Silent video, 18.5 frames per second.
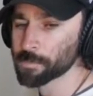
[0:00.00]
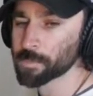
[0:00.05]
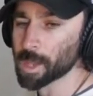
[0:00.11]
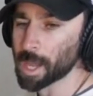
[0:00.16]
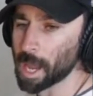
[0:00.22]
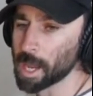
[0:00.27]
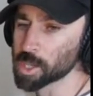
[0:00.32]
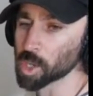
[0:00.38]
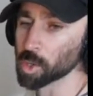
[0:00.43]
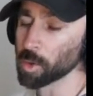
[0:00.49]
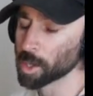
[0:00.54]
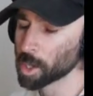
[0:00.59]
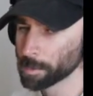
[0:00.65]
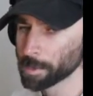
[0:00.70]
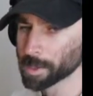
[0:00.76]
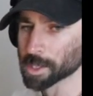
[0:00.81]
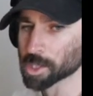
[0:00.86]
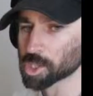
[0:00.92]
it's a little
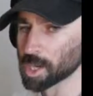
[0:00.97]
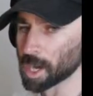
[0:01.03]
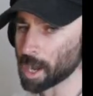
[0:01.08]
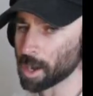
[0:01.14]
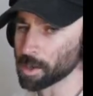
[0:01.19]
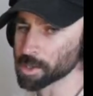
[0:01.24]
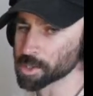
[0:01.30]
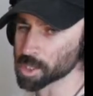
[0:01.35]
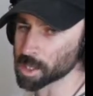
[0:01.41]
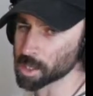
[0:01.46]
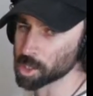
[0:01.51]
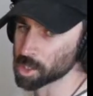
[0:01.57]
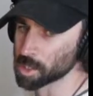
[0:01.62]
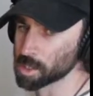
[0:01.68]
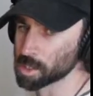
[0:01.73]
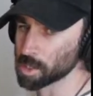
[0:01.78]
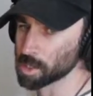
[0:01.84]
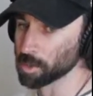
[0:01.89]
bit challenging
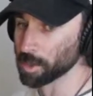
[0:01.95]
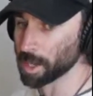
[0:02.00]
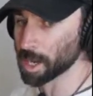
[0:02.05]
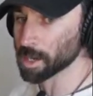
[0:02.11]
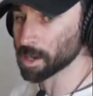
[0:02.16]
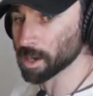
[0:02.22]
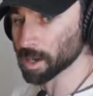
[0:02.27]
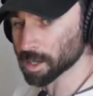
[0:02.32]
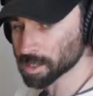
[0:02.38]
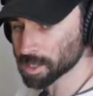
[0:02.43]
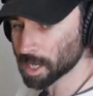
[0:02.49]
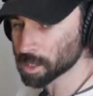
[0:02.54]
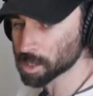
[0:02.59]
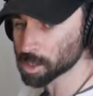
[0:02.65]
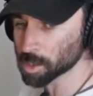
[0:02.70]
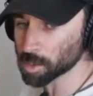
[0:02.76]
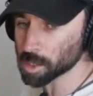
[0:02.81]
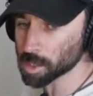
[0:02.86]
just to land an
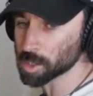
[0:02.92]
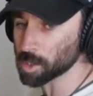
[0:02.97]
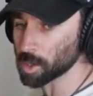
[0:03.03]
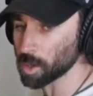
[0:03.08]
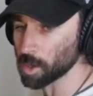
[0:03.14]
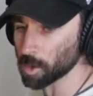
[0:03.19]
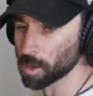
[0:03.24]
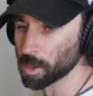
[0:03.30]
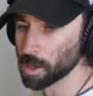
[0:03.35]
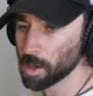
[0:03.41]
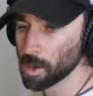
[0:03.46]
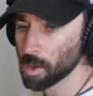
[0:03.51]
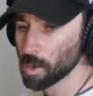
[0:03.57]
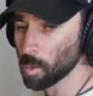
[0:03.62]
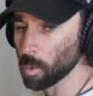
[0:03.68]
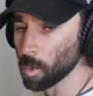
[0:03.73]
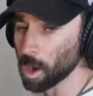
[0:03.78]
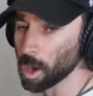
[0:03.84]
accessory stroke
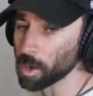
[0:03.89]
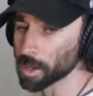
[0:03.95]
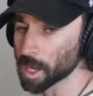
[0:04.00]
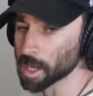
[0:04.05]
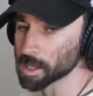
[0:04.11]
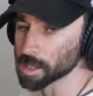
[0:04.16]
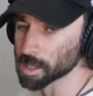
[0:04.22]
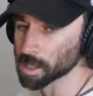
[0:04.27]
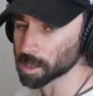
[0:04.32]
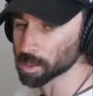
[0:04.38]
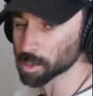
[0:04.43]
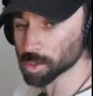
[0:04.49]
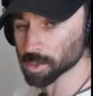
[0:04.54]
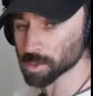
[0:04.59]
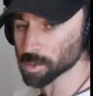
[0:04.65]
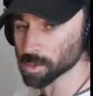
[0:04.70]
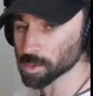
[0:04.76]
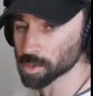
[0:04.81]
while landing a
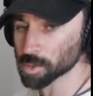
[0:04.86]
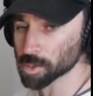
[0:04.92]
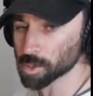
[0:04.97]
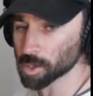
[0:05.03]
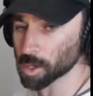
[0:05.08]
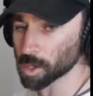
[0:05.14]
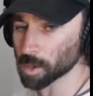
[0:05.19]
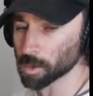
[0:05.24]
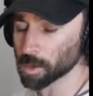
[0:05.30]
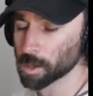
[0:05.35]
true stroke.